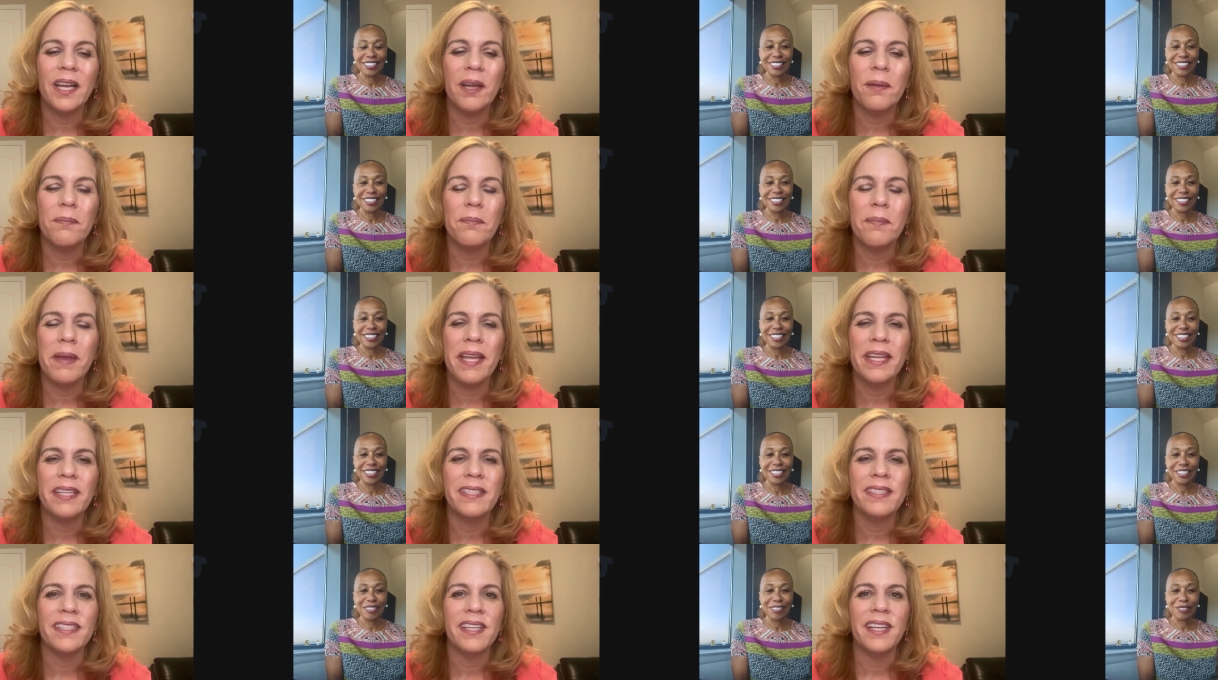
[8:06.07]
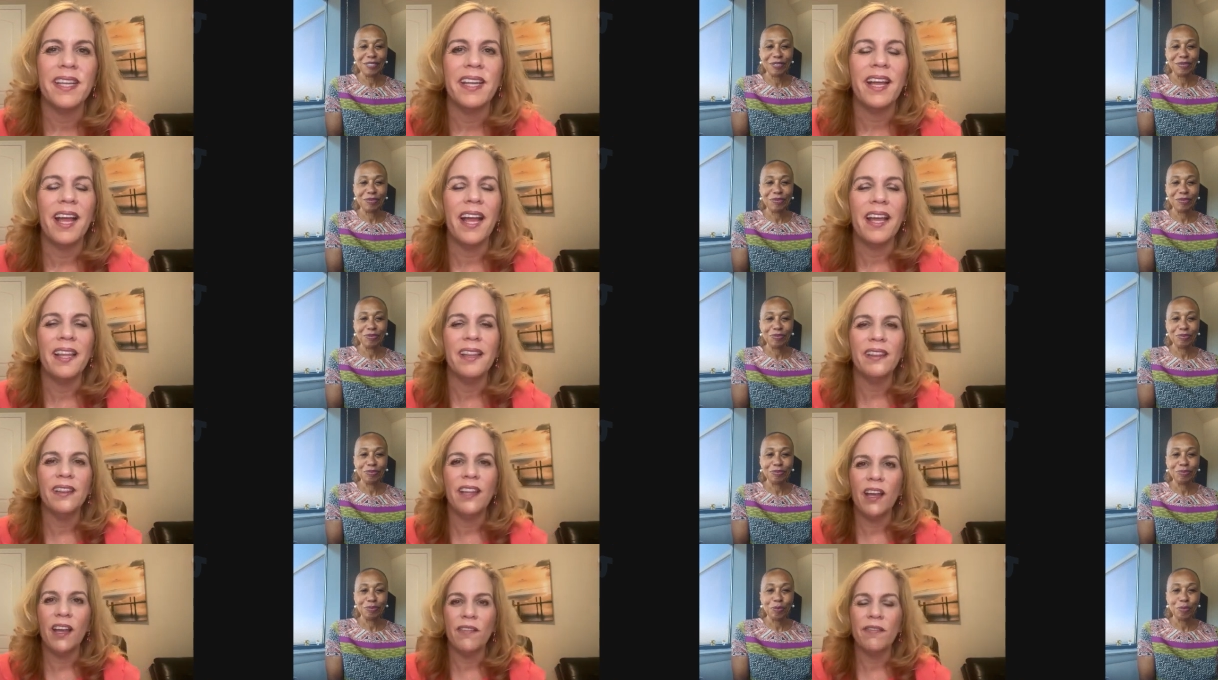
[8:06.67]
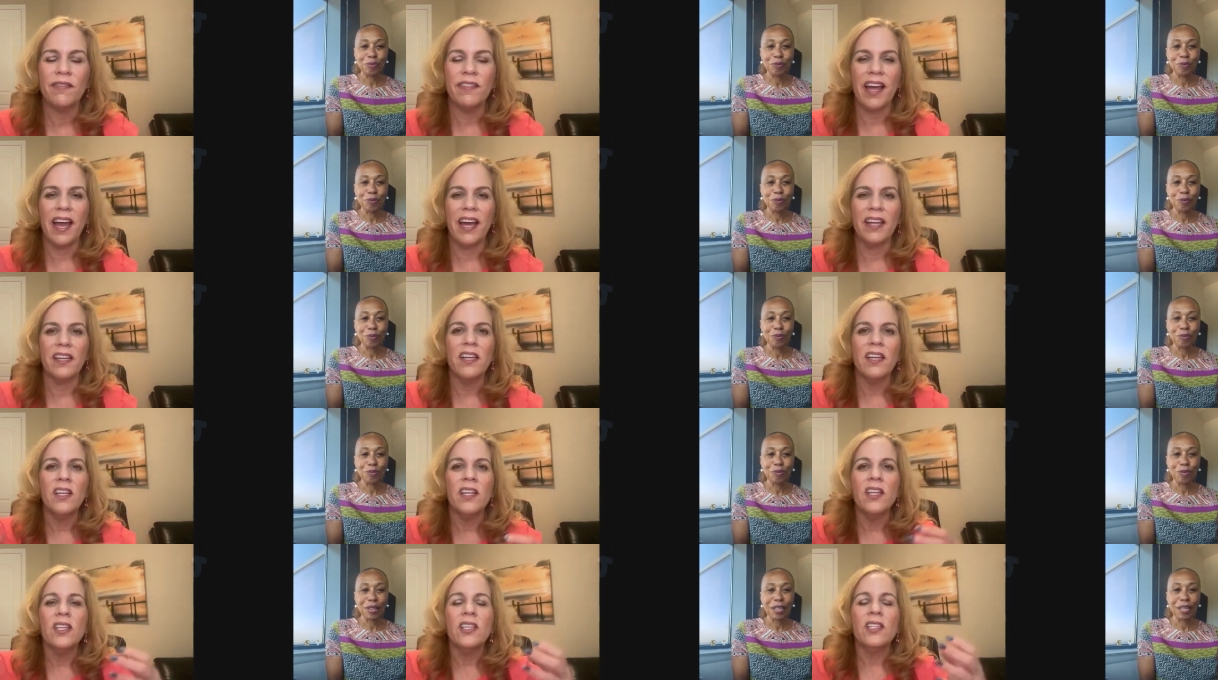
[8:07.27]
Speaker 1: amazing. I love
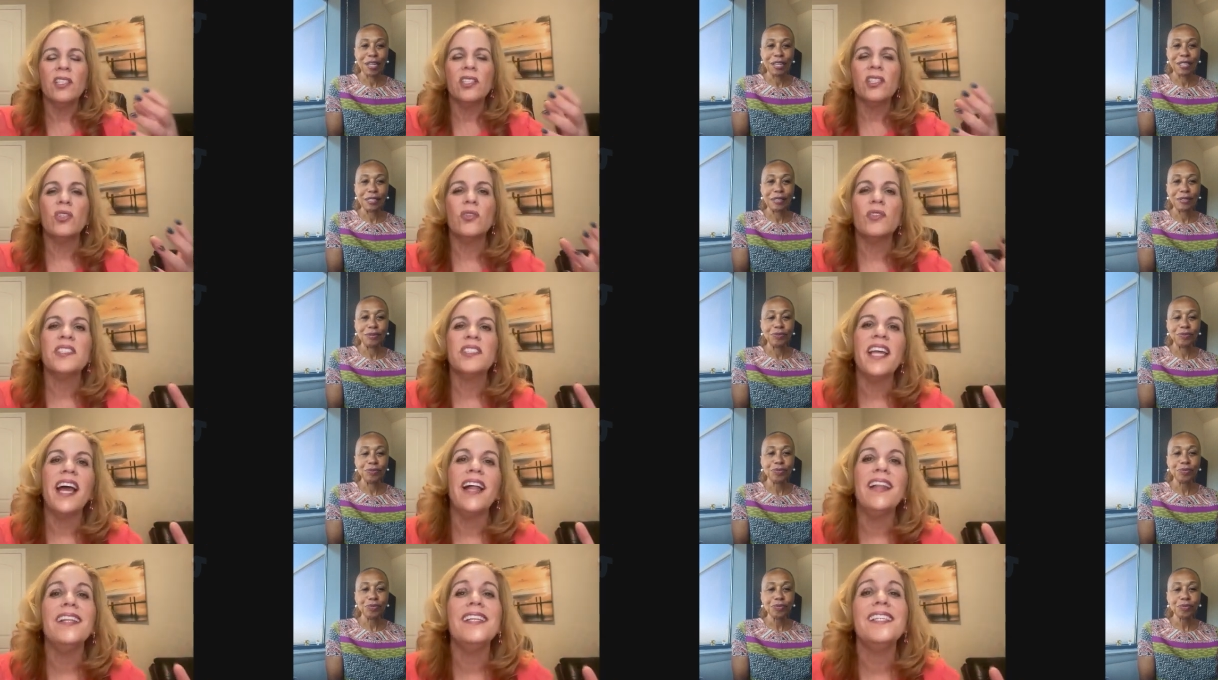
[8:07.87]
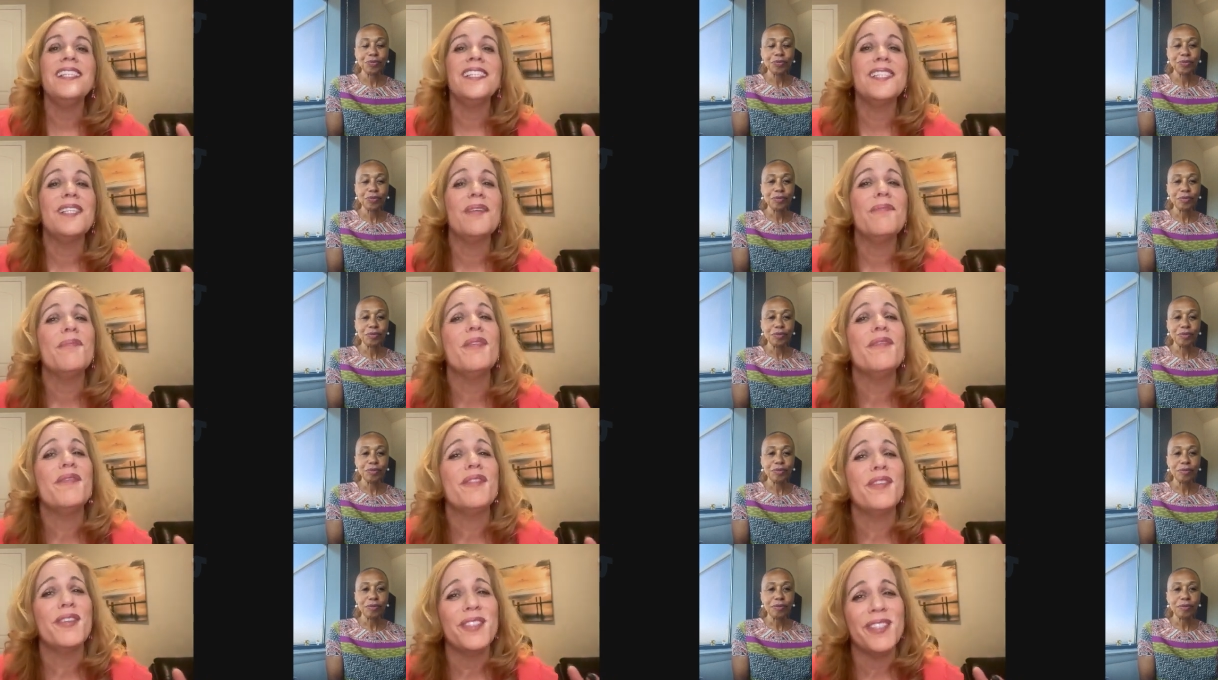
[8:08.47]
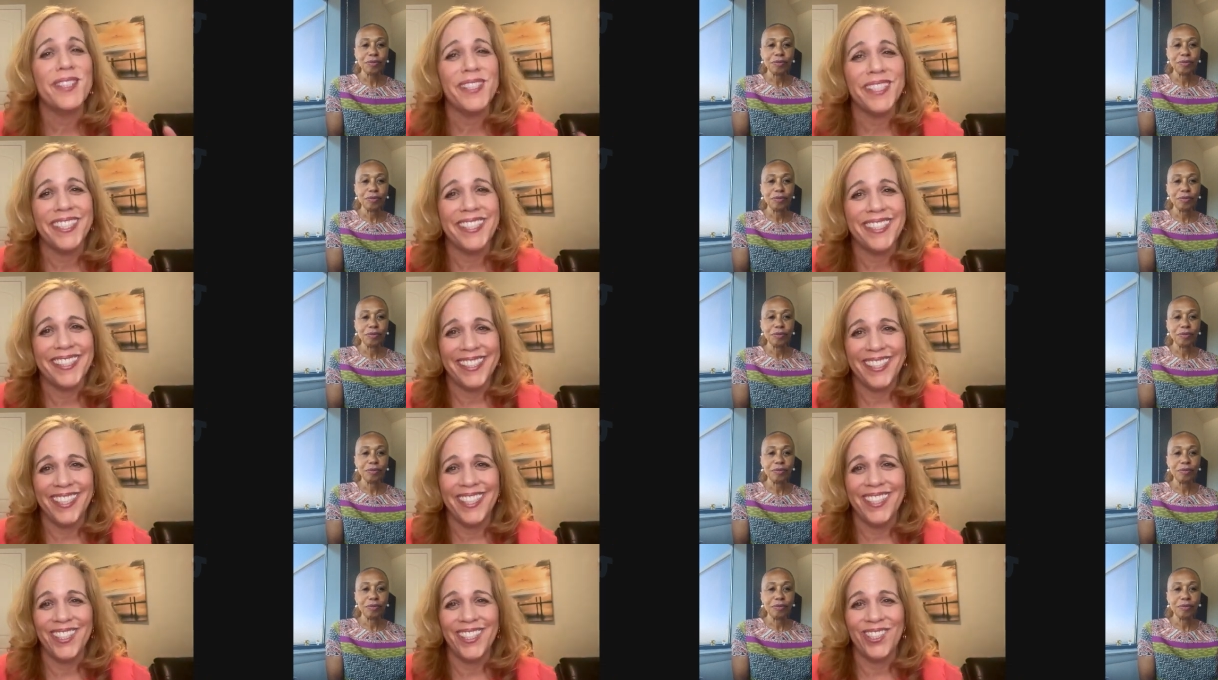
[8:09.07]
that. So tell us some of your
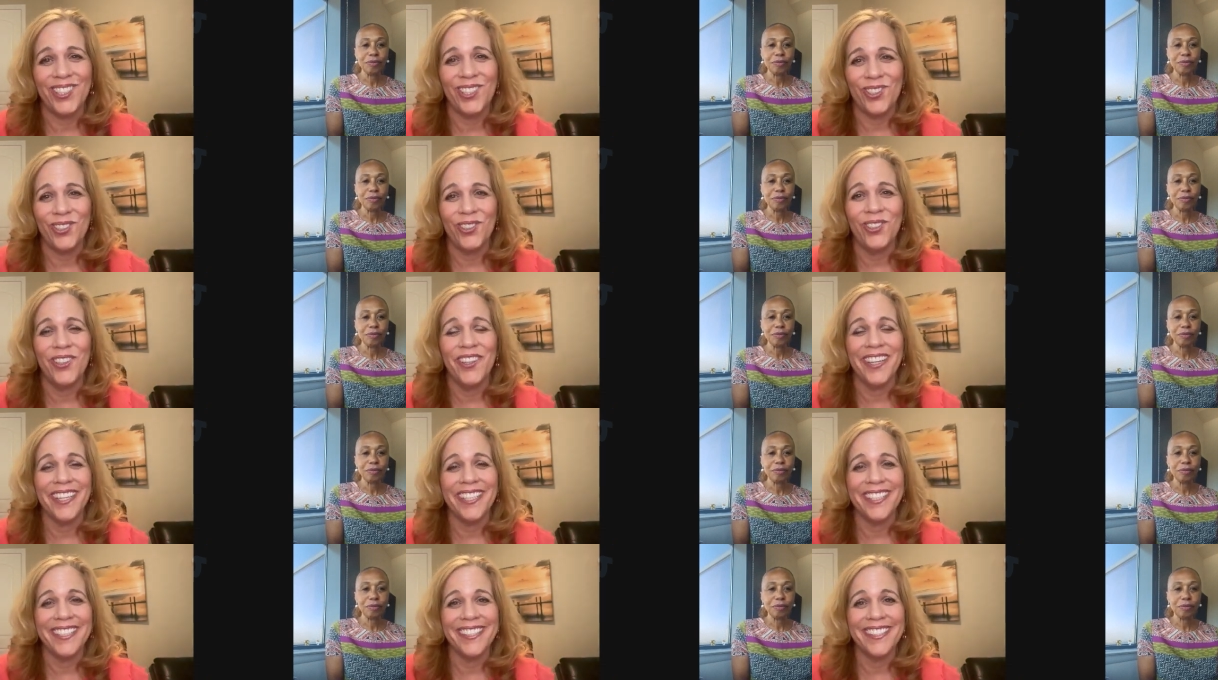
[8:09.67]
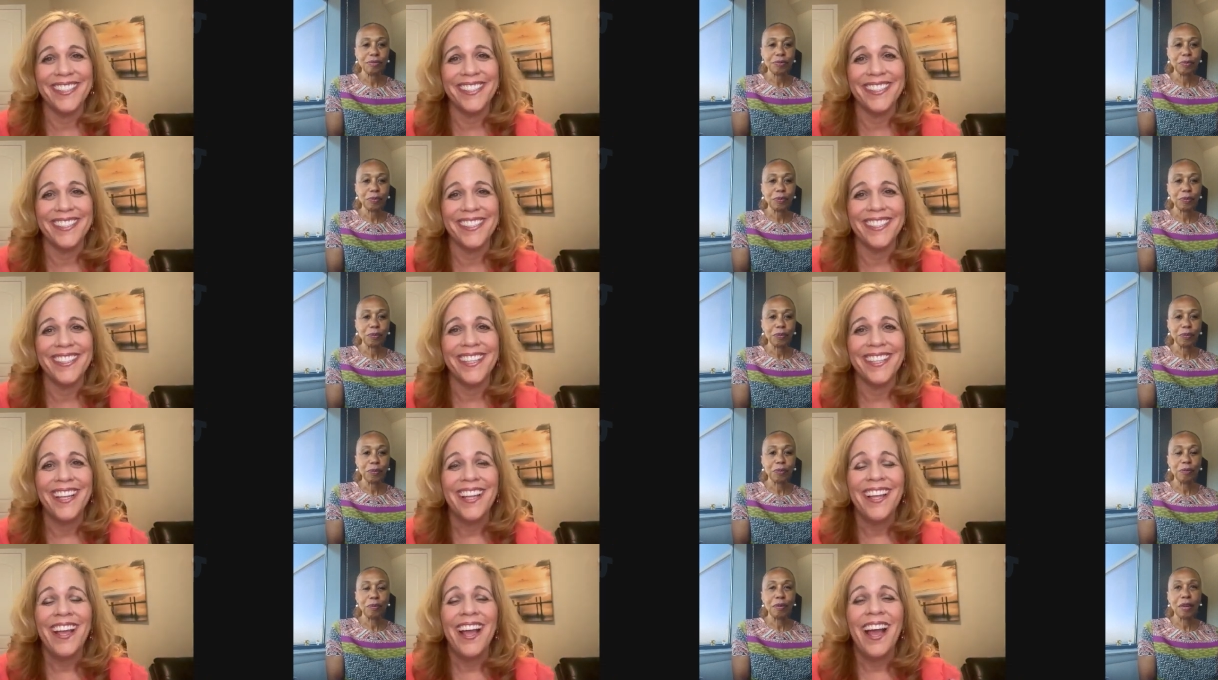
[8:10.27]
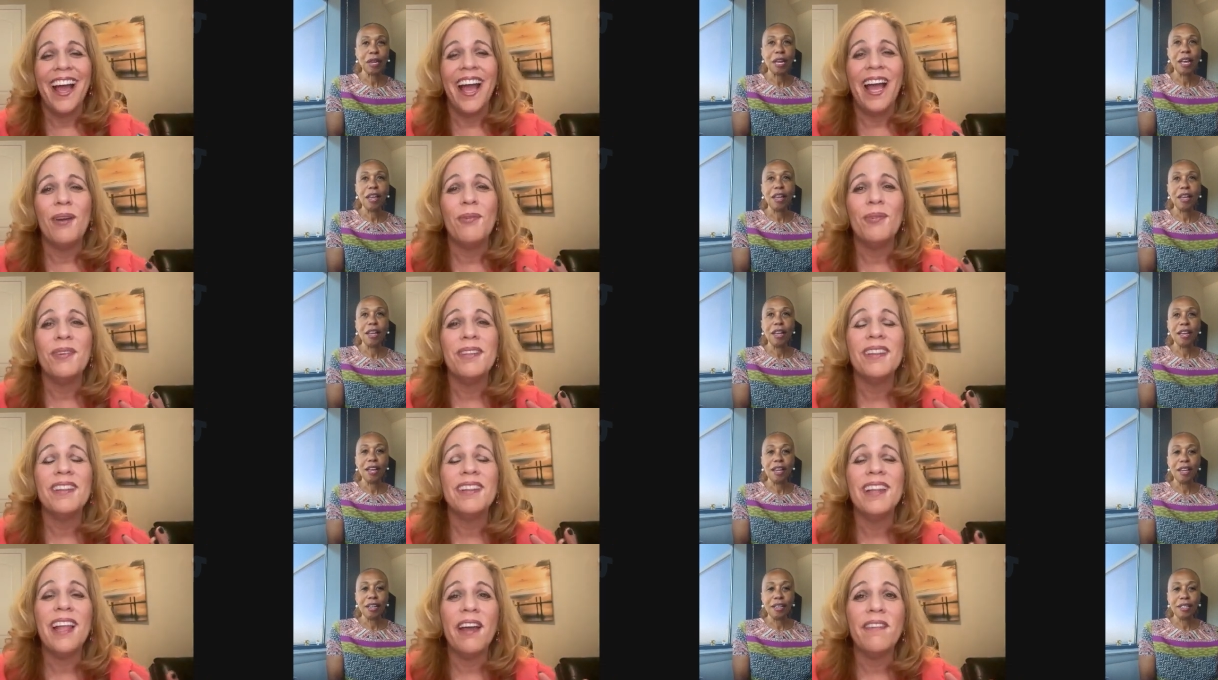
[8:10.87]
success stories. I
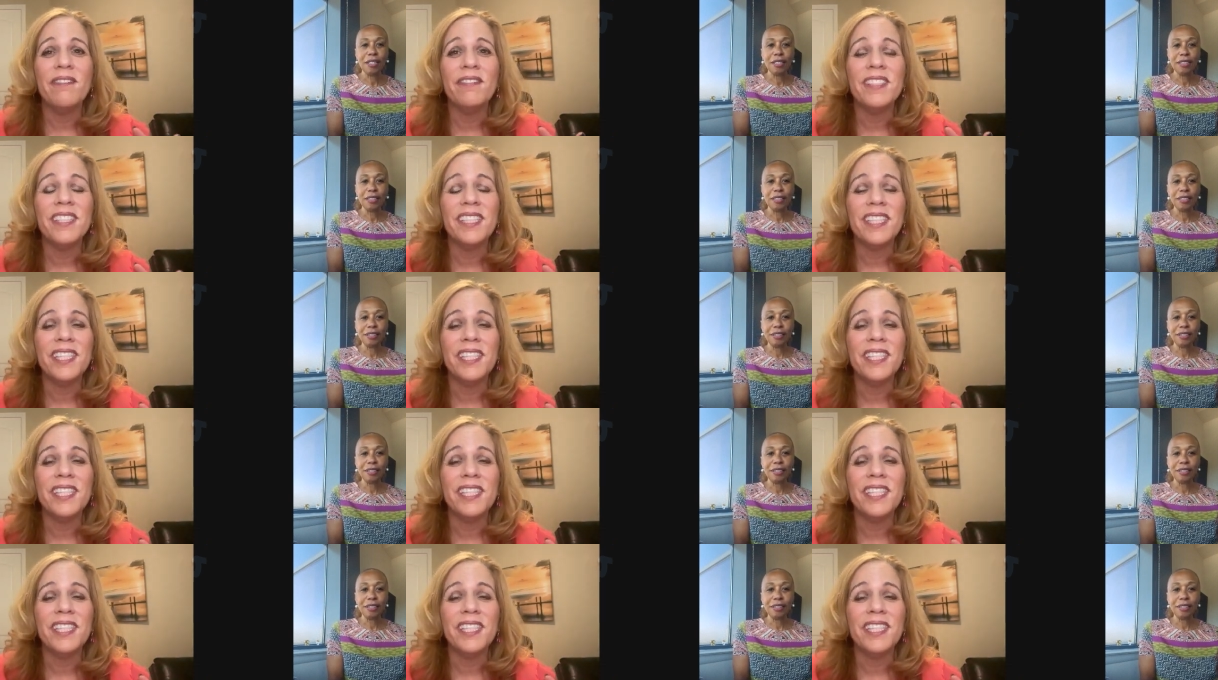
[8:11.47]
would love to